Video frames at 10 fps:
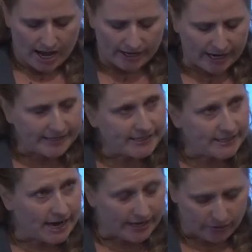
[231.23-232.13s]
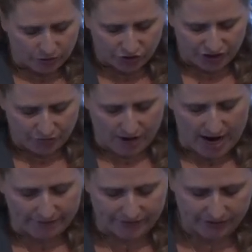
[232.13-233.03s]
In 1990, when she
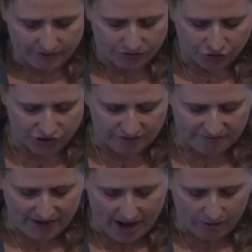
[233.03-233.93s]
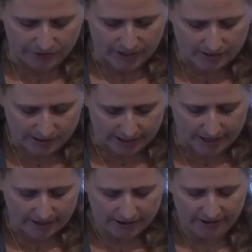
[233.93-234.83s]
arrived, she found a
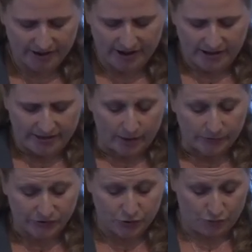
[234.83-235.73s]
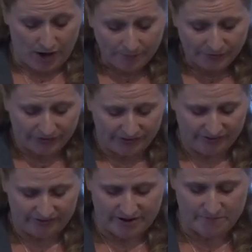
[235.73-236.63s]
clinic that was corrupt,
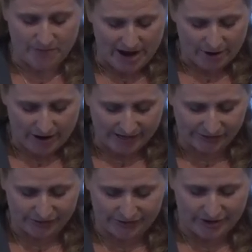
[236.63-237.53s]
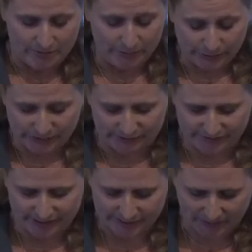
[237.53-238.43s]
a biohazard, abusive,
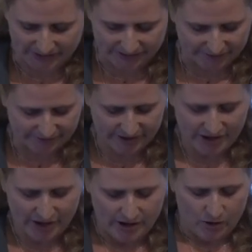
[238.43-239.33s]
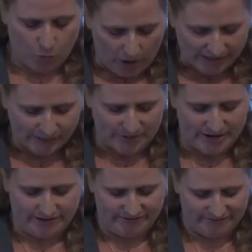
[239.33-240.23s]
expensive waste
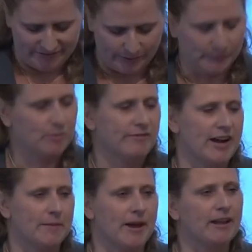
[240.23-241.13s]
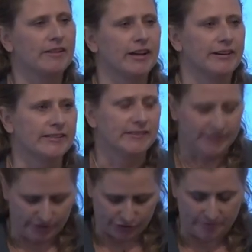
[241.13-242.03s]
pit was providing medically
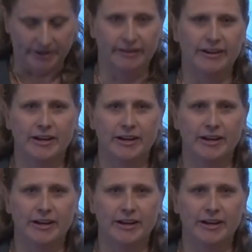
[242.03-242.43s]
unnecessary treatment.